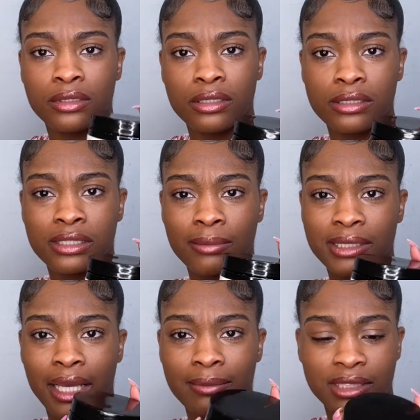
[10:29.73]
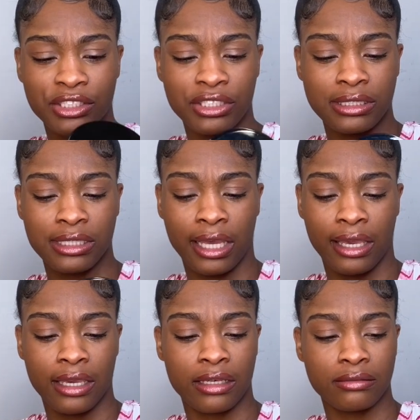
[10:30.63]
sometimes it's just
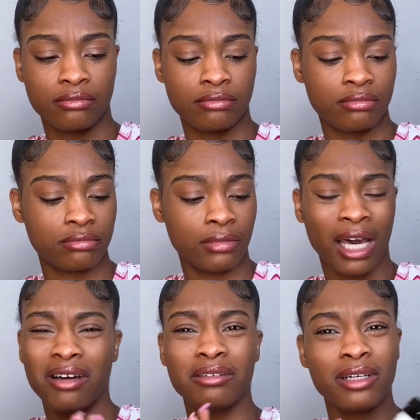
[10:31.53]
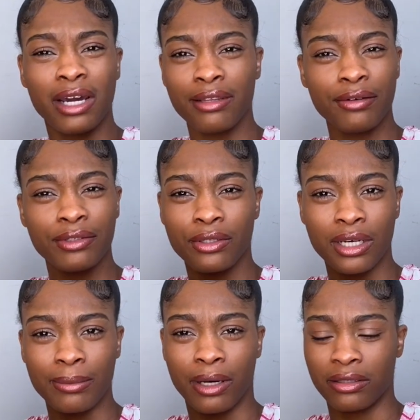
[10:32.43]
like, I don't know, I never
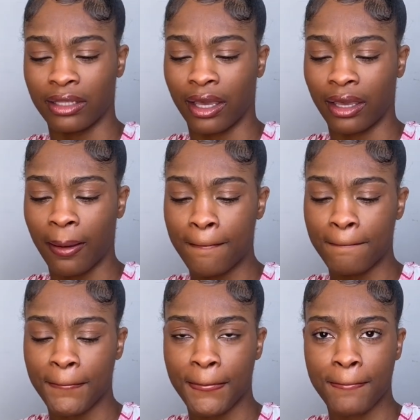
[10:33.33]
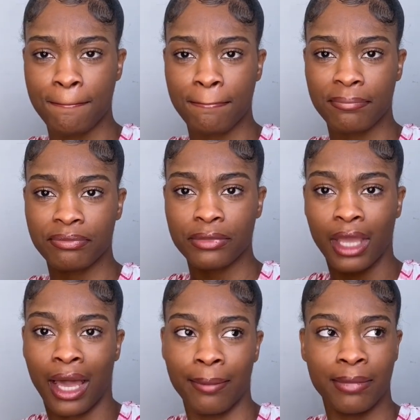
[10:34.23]
thought about that.
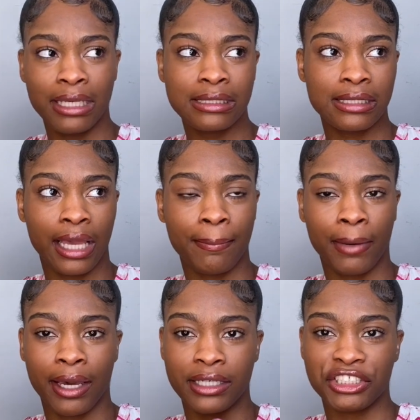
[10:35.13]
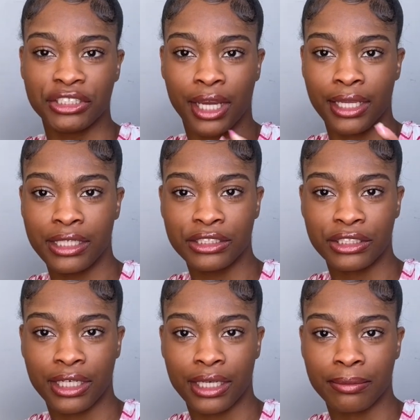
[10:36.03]
I mix like my Shine and
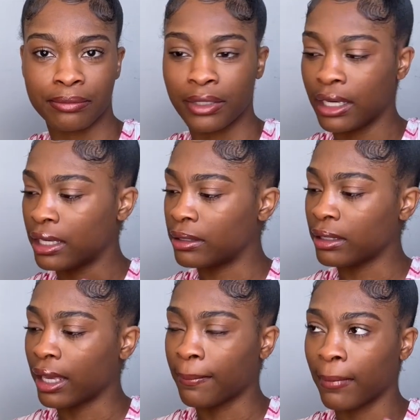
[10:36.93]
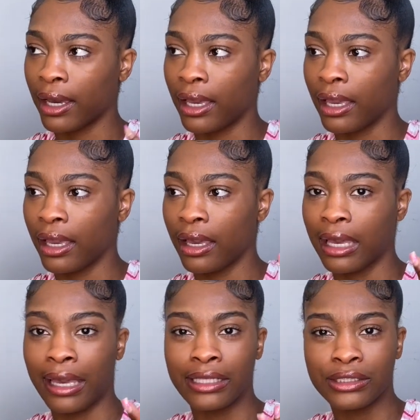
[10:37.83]
Jam and like my
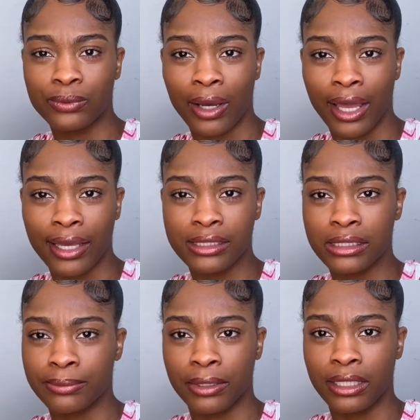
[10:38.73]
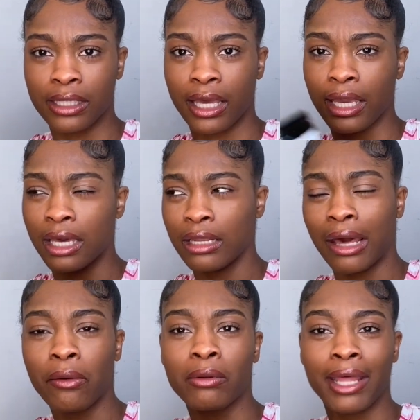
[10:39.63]
Edge Wax, but like I
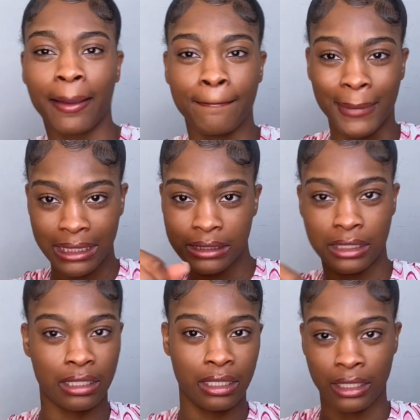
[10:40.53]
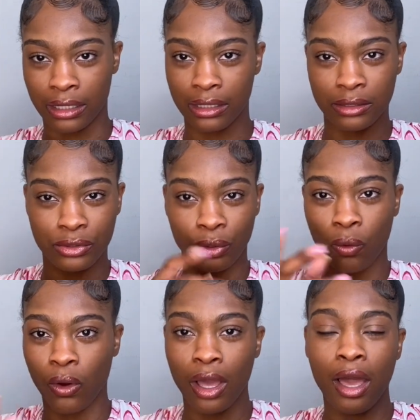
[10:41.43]
don't like mix it in. So
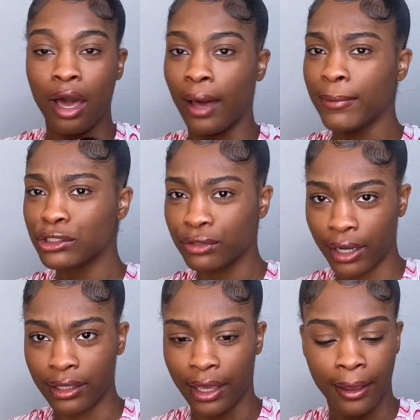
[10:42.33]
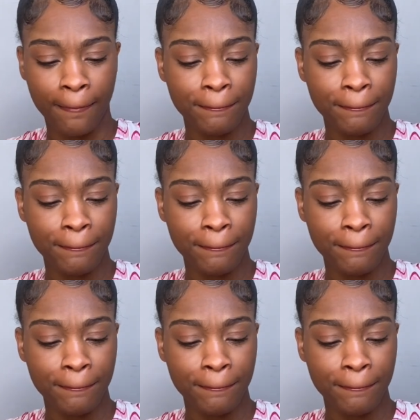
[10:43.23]
I'm gonna try that